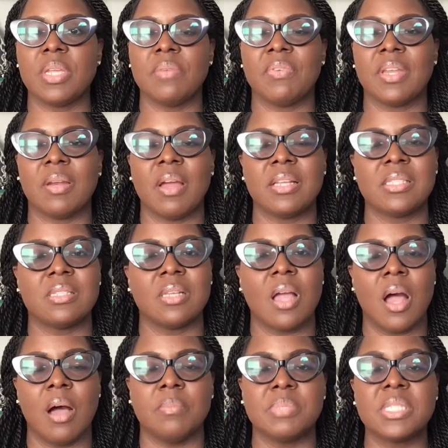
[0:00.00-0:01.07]
even
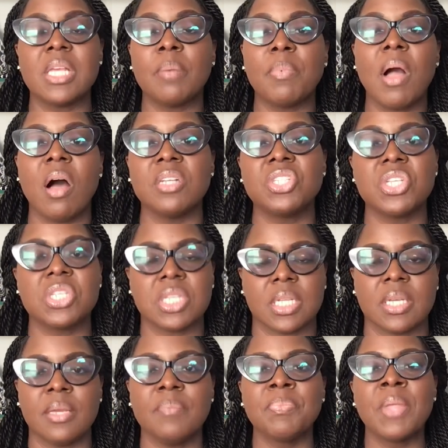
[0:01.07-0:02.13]

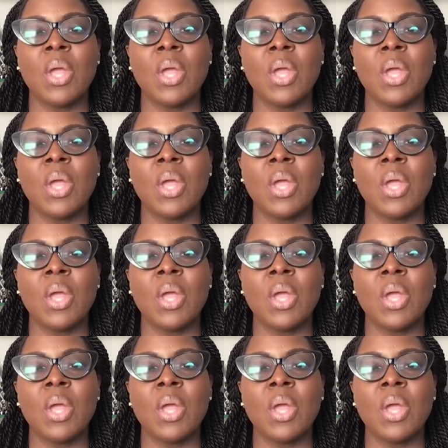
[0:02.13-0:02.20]
subconsciously,